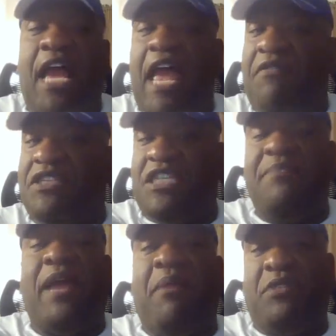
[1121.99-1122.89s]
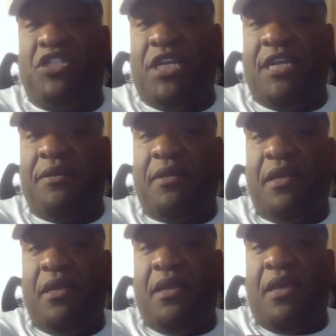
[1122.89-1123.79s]
I have a CPAP machine,
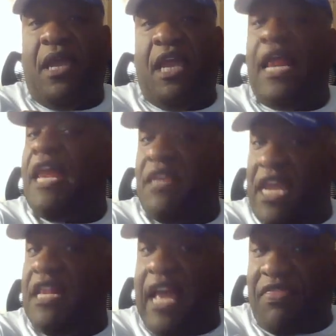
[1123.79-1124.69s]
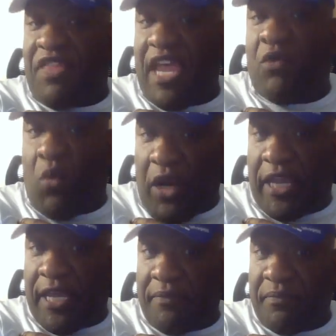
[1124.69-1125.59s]
and I need that thing working.